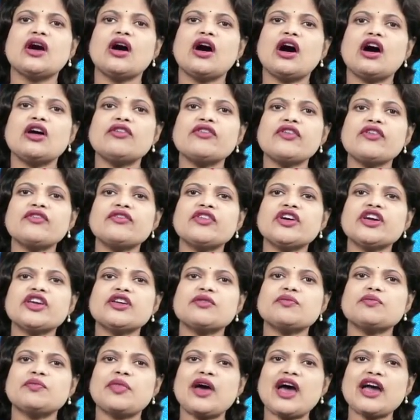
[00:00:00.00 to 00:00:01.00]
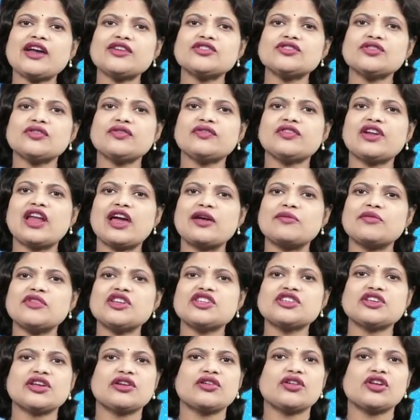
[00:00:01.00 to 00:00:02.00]
However, impact of
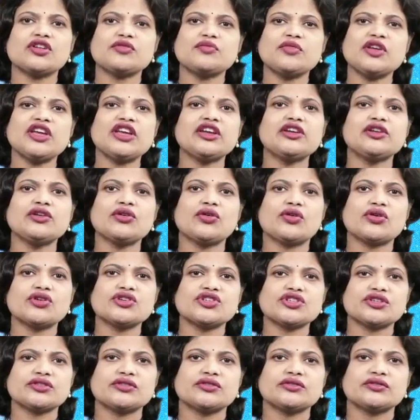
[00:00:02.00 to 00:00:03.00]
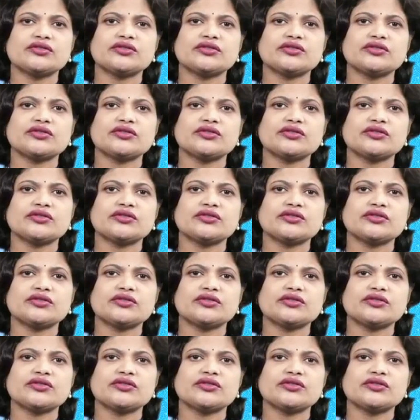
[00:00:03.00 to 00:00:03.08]
climate cannot be ignored.